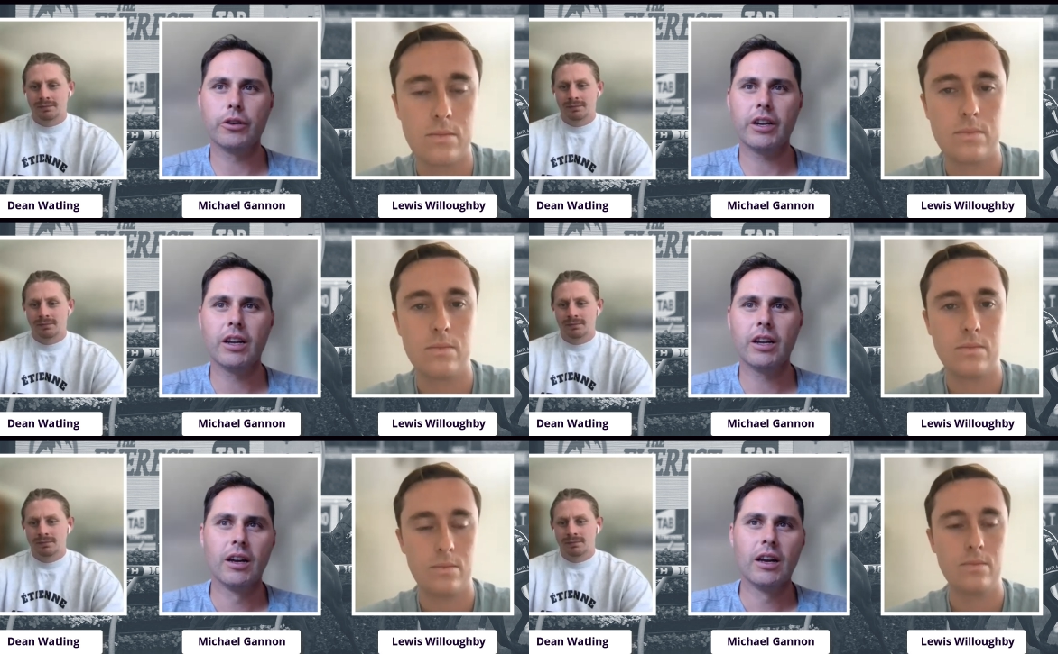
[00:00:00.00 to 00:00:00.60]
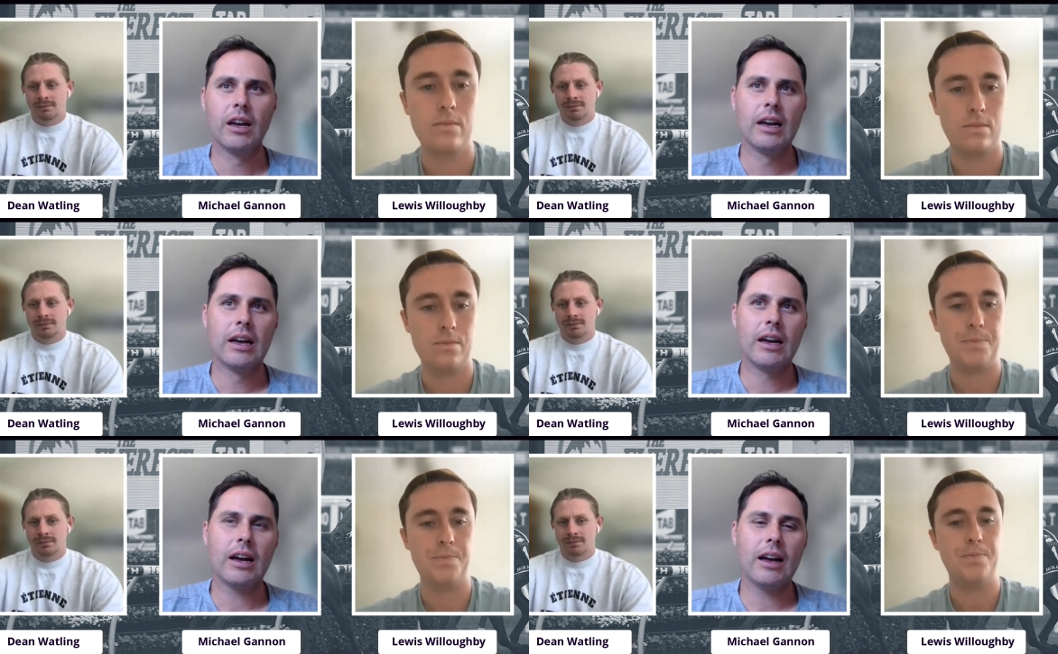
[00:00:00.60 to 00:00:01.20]
Speaker 1: beauty.
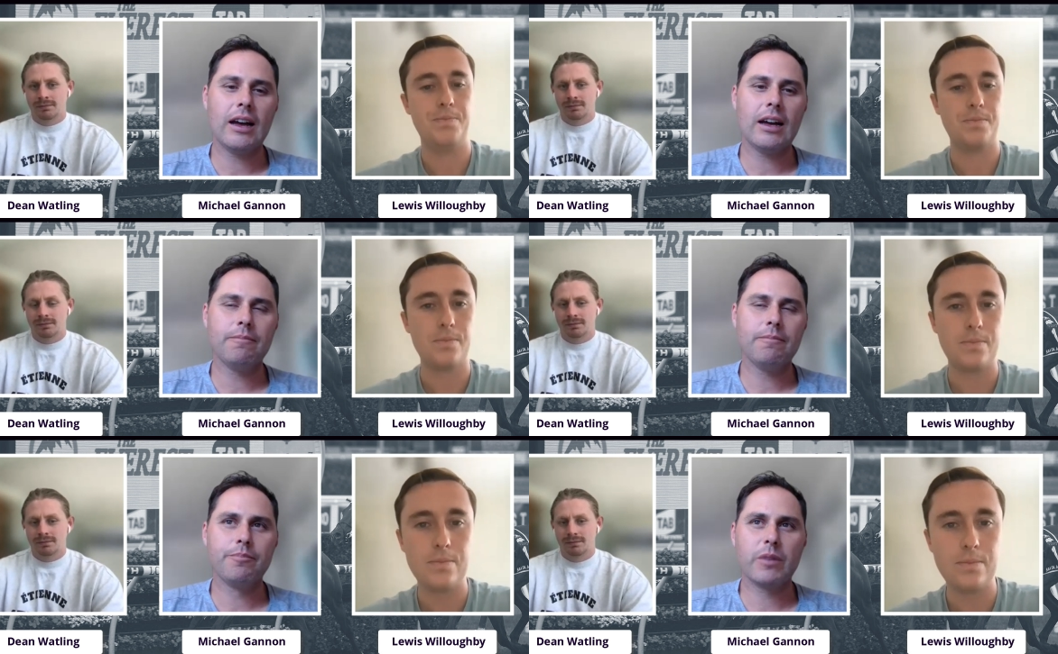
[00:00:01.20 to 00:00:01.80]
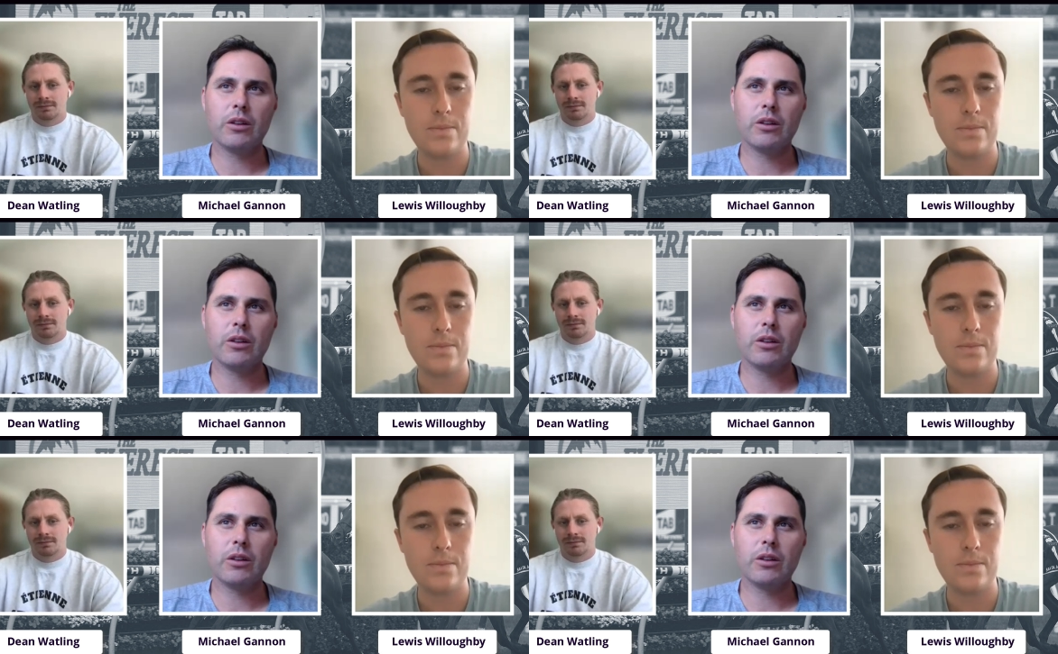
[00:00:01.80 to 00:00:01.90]
Um,